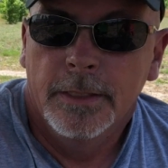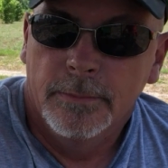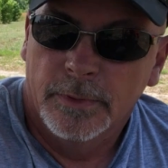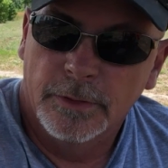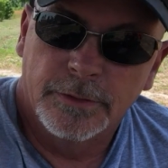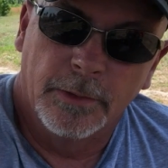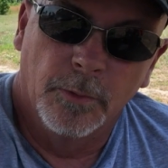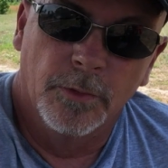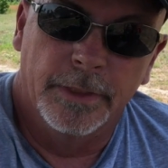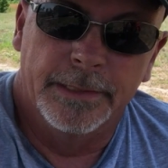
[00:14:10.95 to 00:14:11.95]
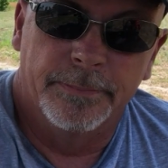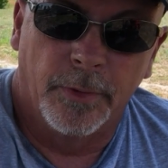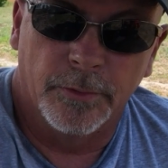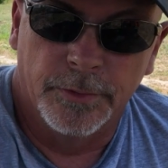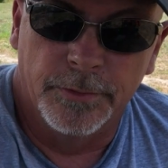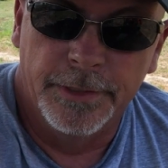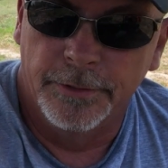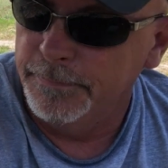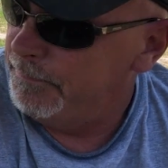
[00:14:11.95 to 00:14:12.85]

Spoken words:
It looks like we're going to end part 2 here